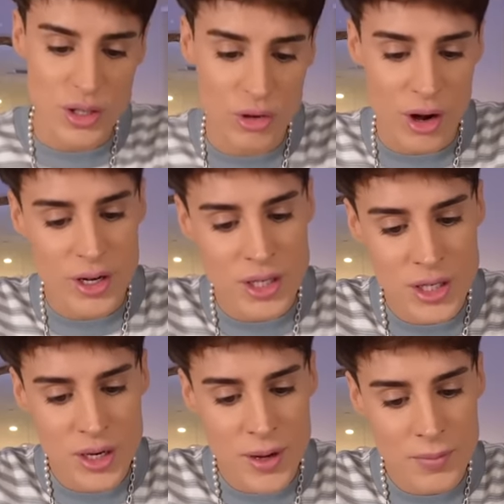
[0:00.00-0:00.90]

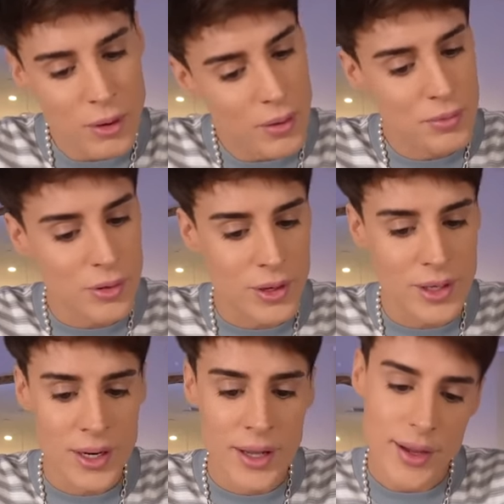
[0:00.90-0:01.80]
crunch popcorn.